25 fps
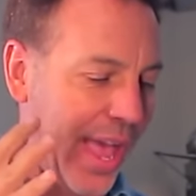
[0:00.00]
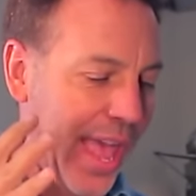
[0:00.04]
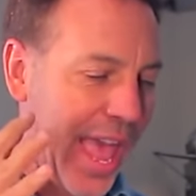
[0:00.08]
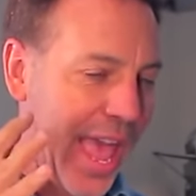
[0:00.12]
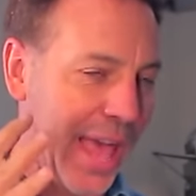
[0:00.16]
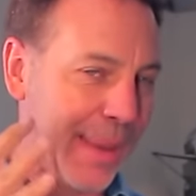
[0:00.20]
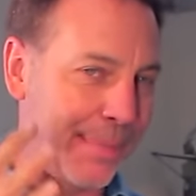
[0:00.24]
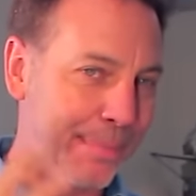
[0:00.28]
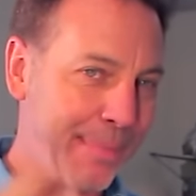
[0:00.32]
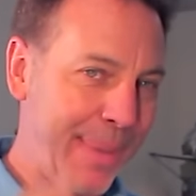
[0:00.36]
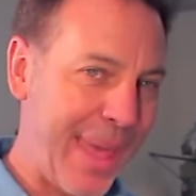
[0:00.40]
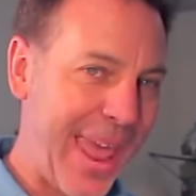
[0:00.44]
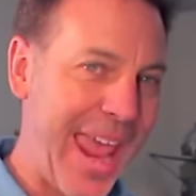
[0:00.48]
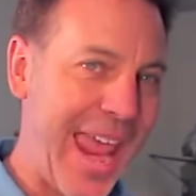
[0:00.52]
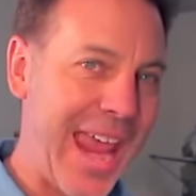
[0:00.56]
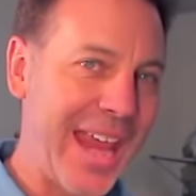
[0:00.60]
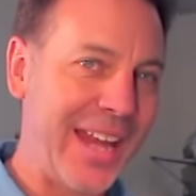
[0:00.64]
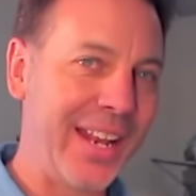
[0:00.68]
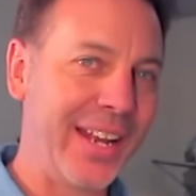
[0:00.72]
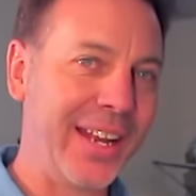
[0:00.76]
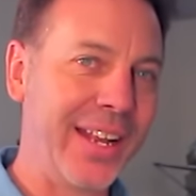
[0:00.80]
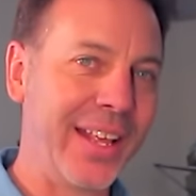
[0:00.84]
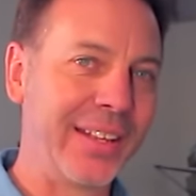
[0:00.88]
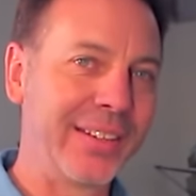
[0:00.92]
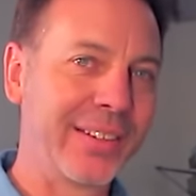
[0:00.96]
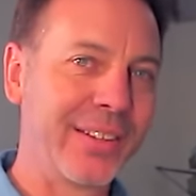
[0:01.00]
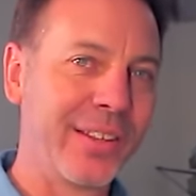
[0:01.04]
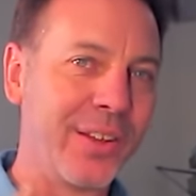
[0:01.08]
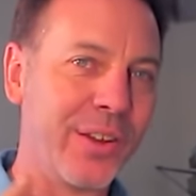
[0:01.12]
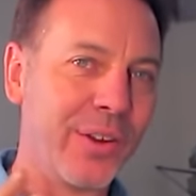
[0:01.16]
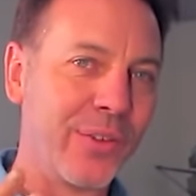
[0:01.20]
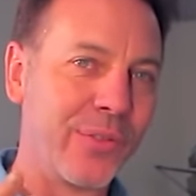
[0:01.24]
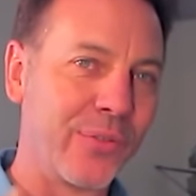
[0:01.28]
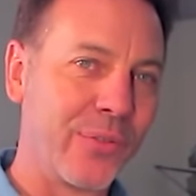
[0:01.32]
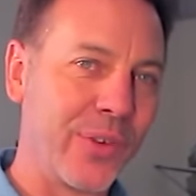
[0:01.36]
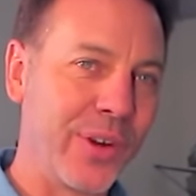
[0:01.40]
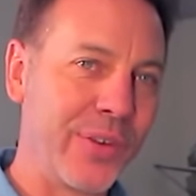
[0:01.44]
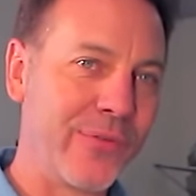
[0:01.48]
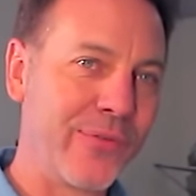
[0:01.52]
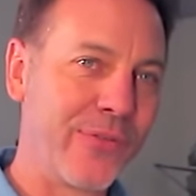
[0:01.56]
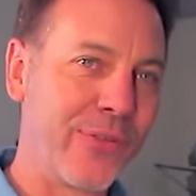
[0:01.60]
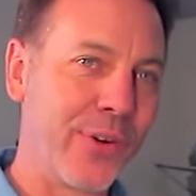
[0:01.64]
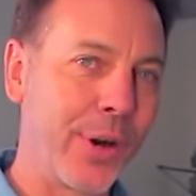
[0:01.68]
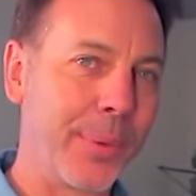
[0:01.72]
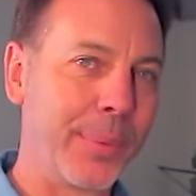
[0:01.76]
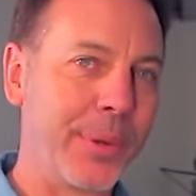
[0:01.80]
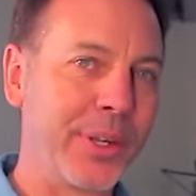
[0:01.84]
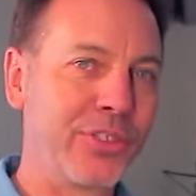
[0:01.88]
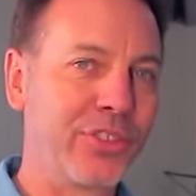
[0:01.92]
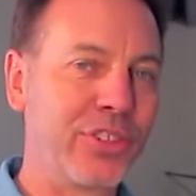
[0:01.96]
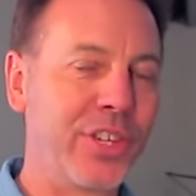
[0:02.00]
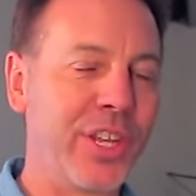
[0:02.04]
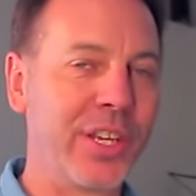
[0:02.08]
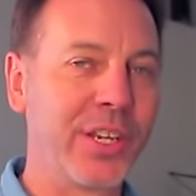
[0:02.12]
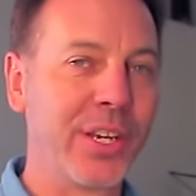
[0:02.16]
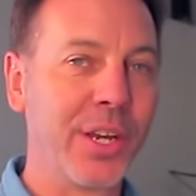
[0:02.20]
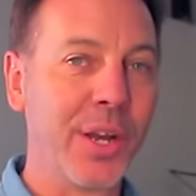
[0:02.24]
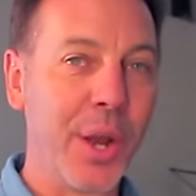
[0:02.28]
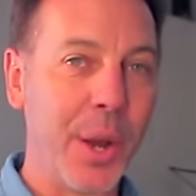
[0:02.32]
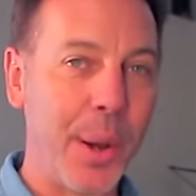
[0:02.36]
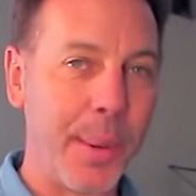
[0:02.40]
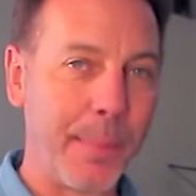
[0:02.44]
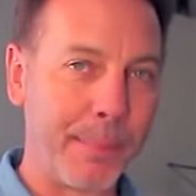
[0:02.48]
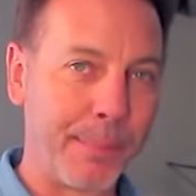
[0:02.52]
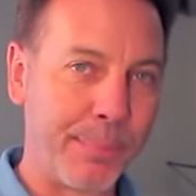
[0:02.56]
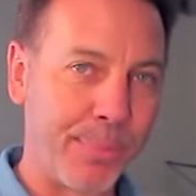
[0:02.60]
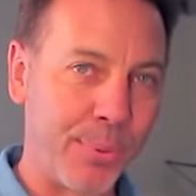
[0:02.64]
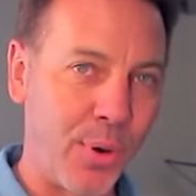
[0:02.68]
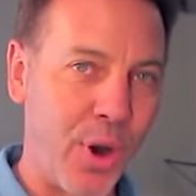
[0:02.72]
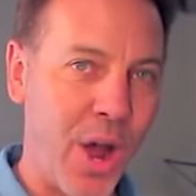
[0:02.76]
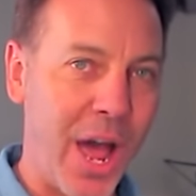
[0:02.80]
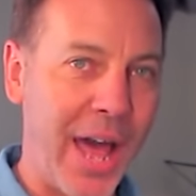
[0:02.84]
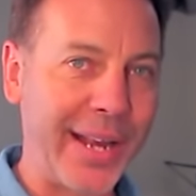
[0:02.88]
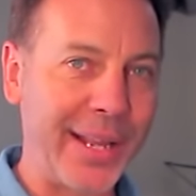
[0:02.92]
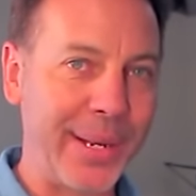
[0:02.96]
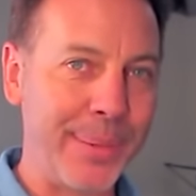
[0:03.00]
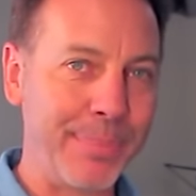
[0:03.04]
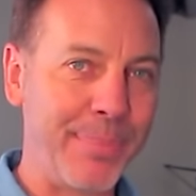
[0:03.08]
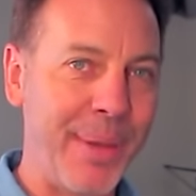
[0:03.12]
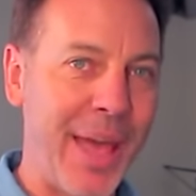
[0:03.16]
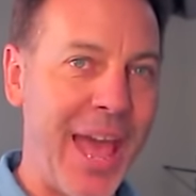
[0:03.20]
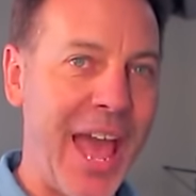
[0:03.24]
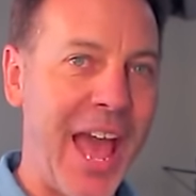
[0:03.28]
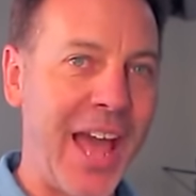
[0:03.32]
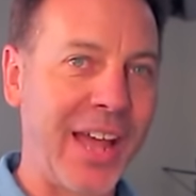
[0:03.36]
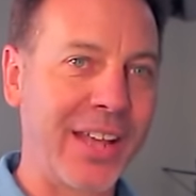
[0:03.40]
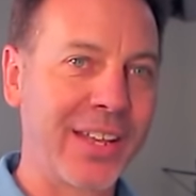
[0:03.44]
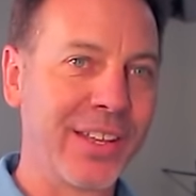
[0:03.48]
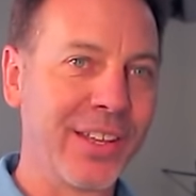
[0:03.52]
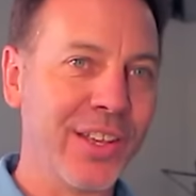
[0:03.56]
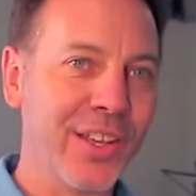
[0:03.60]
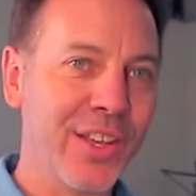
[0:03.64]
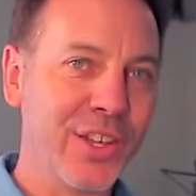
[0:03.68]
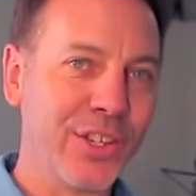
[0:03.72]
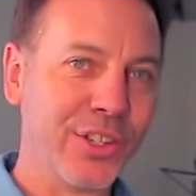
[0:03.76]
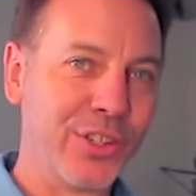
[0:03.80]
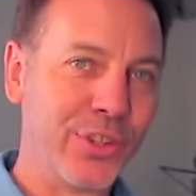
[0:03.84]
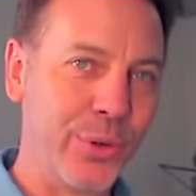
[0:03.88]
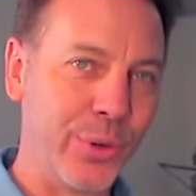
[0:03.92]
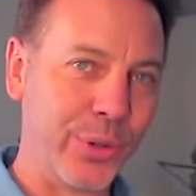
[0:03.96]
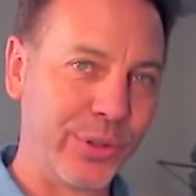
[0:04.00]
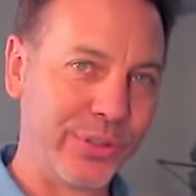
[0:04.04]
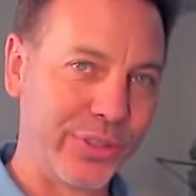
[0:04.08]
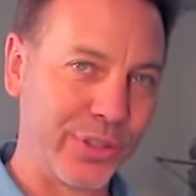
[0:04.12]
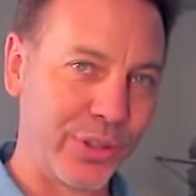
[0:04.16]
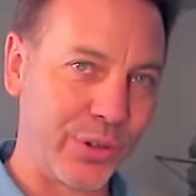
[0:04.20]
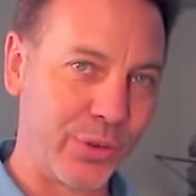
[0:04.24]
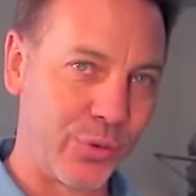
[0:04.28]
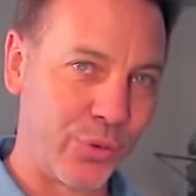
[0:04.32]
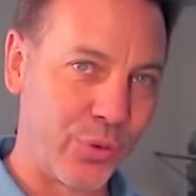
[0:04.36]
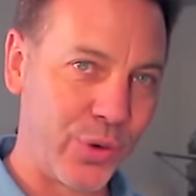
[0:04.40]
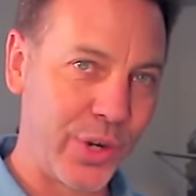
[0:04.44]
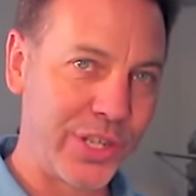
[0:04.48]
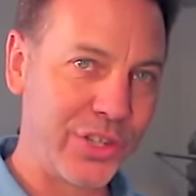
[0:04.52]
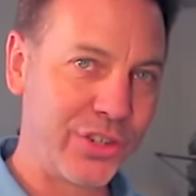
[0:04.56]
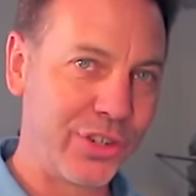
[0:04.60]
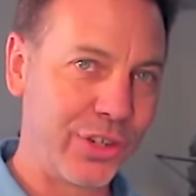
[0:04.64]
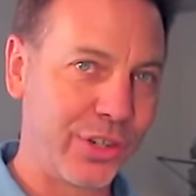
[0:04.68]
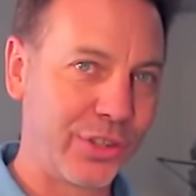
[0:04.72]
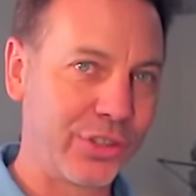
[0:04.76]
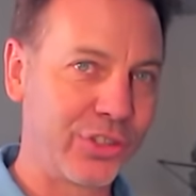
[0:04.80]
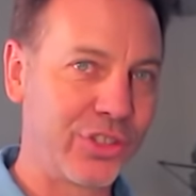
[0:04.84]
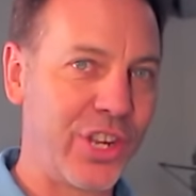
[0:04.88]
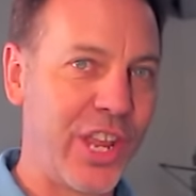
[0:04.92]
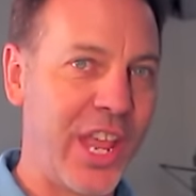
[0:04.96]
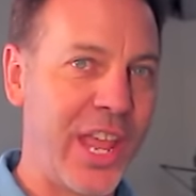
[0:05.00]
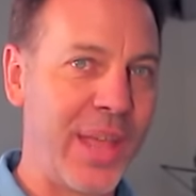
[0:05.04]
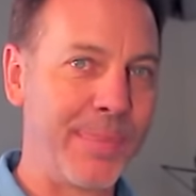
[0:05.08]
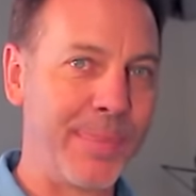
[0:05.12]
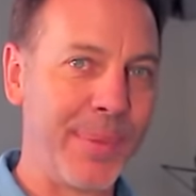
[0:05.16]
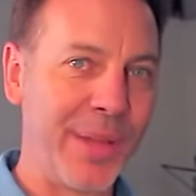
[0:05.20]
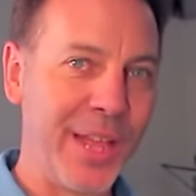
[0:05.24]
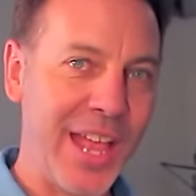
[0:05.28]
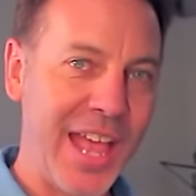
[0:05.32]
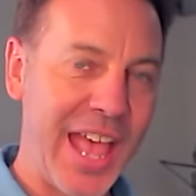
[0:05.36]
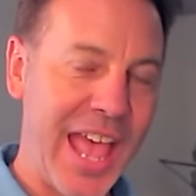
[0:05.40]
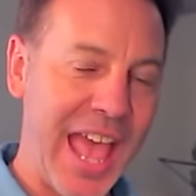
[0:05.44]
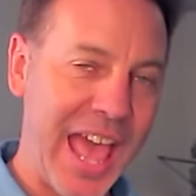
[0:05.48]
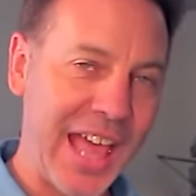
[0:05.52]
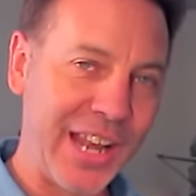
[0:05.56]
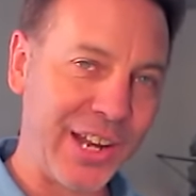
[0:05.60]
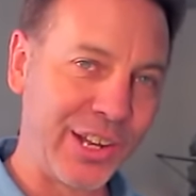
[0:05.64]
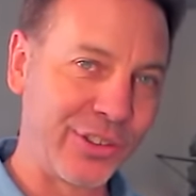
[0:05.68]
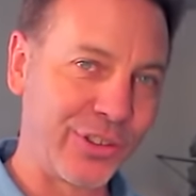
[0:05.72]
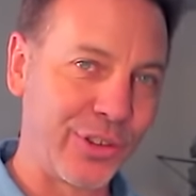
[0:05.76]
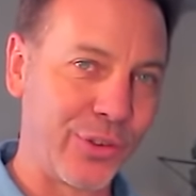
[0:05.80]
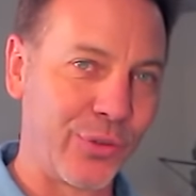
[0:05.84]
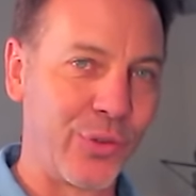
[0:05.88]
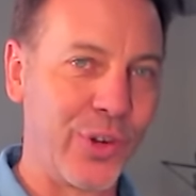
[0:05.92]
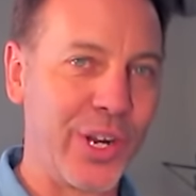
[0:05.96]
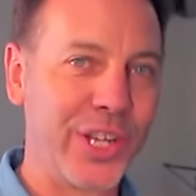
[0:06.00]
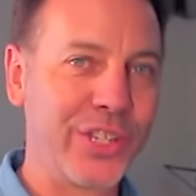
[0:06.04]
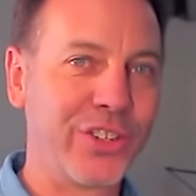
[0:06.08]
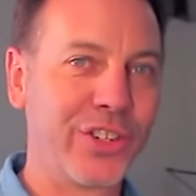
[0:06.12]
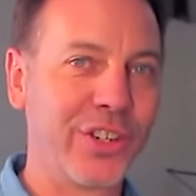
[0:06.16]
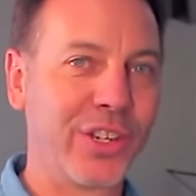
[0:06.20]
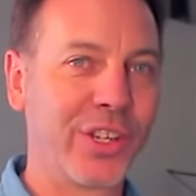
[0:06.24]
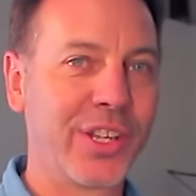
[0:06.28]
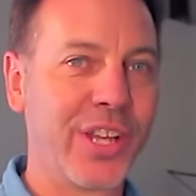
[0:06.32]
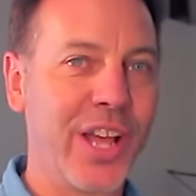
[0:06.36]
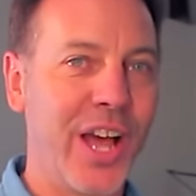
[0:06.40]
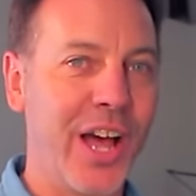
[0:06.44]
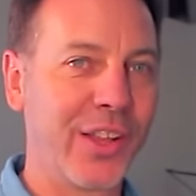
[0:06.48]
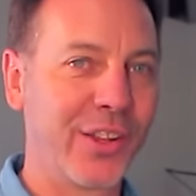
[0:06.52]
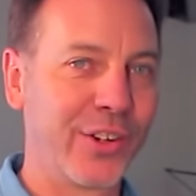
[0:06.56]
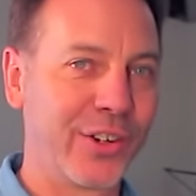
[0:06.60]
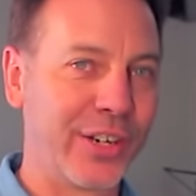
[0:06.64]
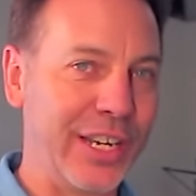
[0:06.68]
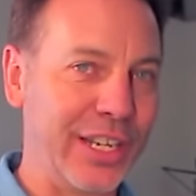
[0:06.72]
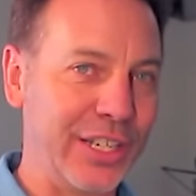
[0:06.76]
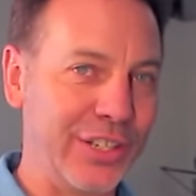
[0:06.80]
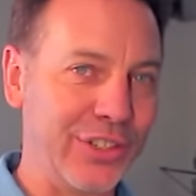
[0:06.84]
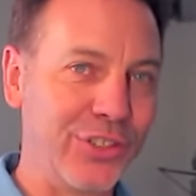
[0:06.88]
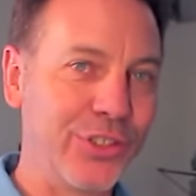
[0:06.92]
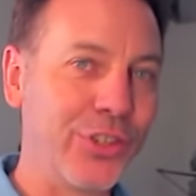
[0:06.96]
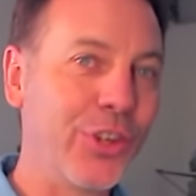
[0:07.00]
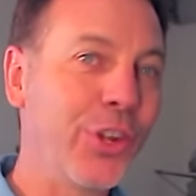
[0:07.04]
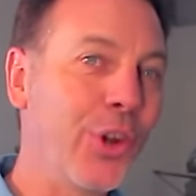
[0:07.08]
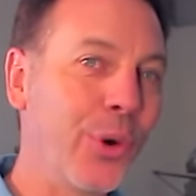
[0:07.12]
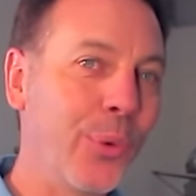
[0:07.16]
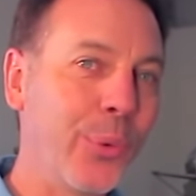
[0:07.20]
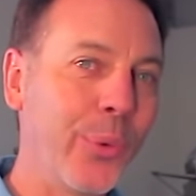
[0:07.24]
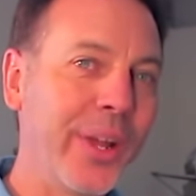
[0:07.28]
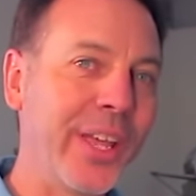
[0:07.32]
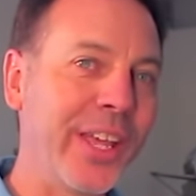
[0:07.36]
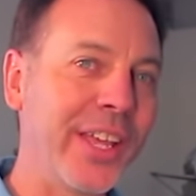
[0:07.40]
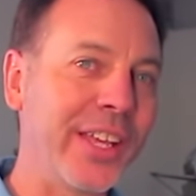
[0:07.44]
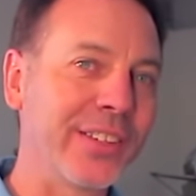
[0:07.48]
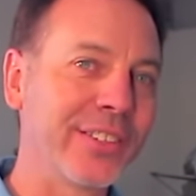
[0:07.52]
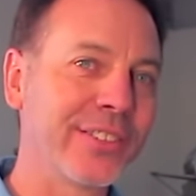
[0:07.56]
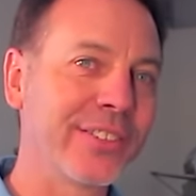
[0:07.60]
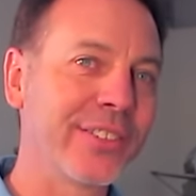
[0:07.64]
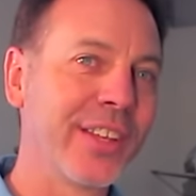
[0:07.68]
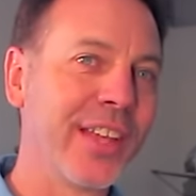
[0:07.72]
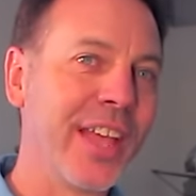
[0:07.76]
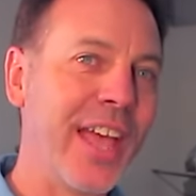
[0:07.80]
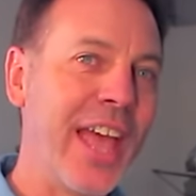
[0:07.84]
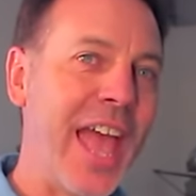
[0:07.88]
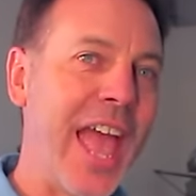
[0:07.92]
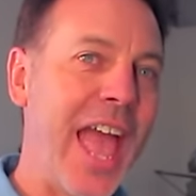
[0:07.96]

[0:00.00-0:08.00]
and painted it, refurbished it, brought it back to its original shape and its original color in two weeks.